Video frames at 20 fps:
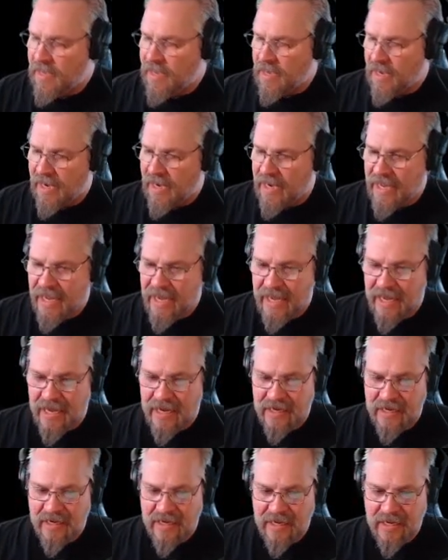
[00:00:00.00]
I
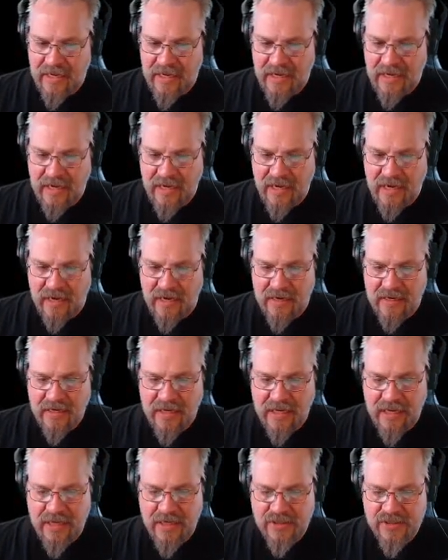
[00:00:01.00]
had gone
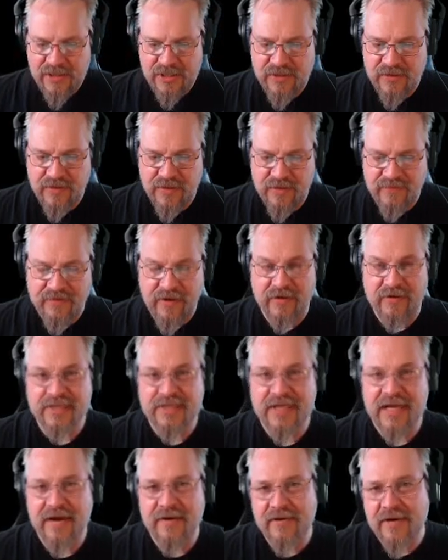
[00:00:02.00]
into the
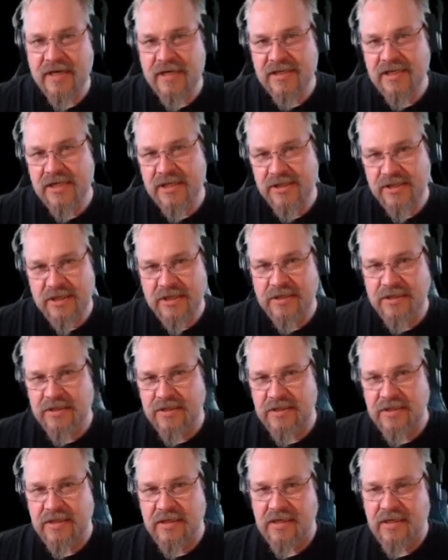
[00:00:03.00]
various heritages